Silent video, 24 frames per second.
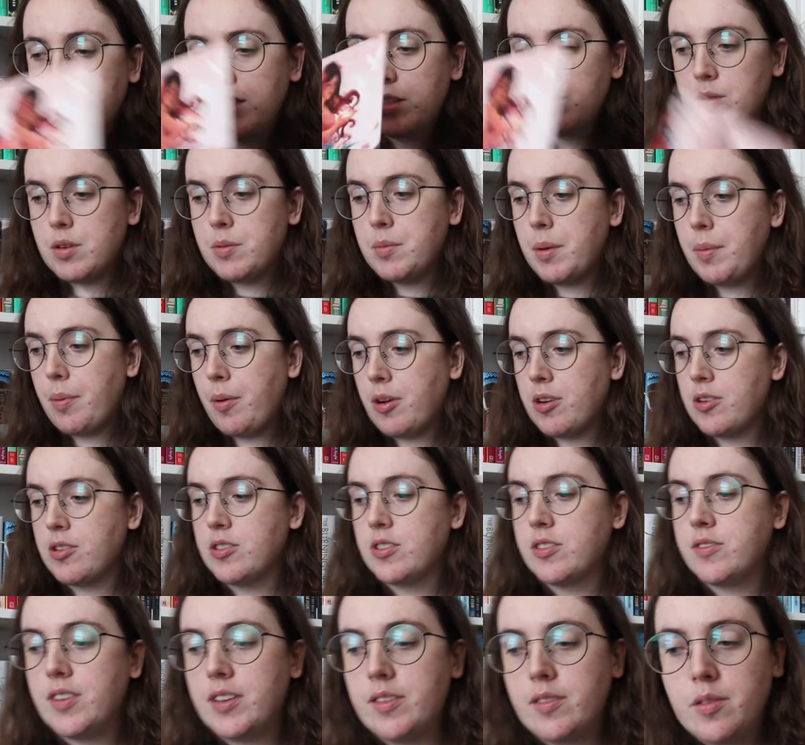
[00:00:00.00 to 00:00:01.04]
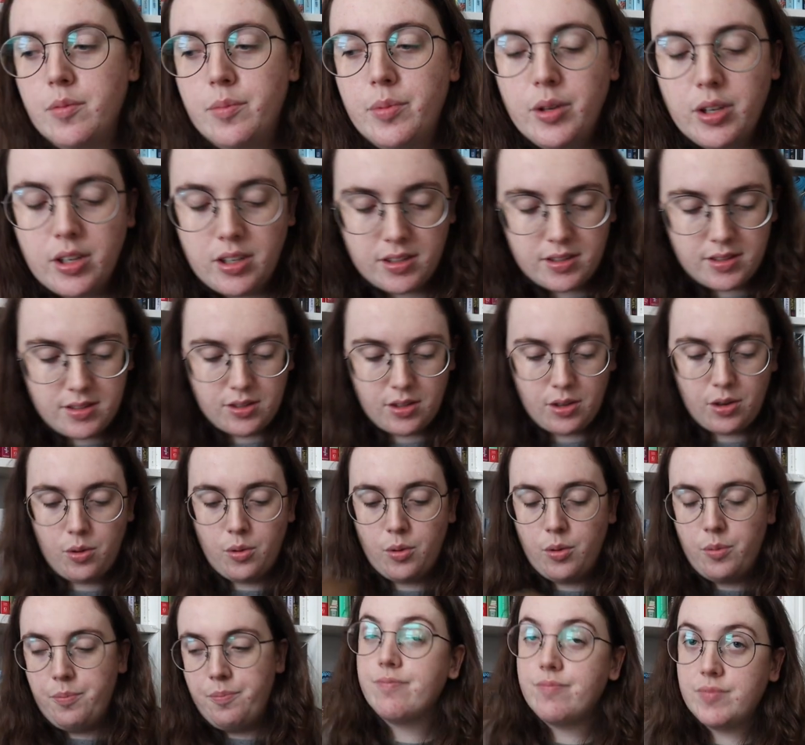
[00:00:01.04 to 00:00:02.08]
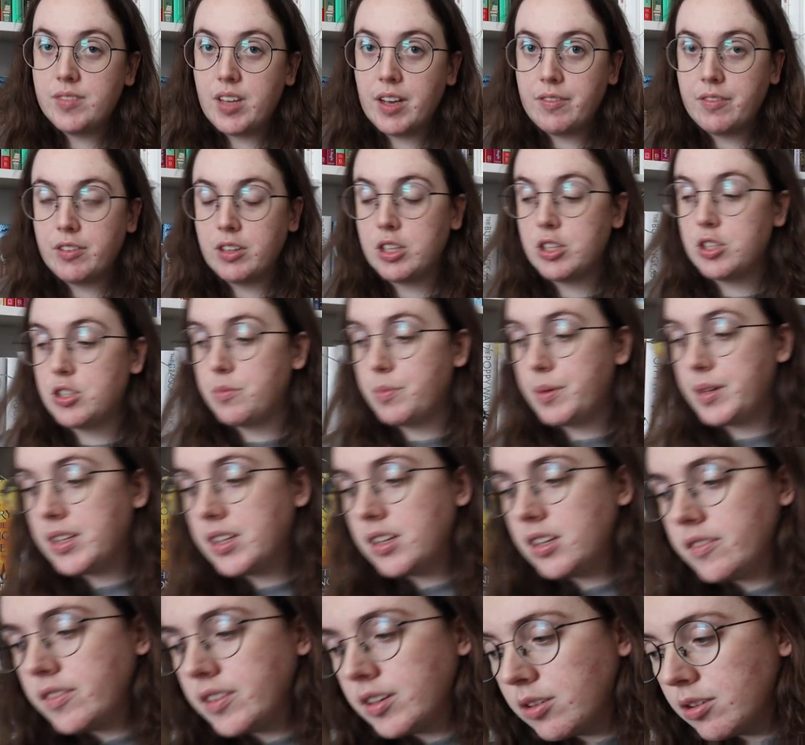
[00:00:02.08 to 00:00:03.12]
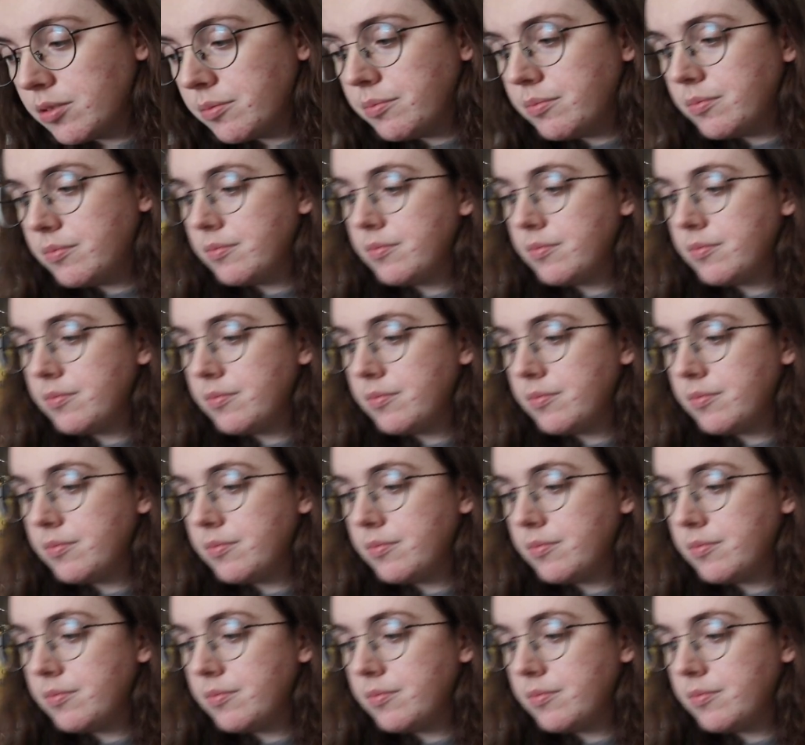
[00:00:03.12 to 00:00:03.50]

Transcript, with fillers: That's one of my partner's favorite books, so definitely should be in the living room.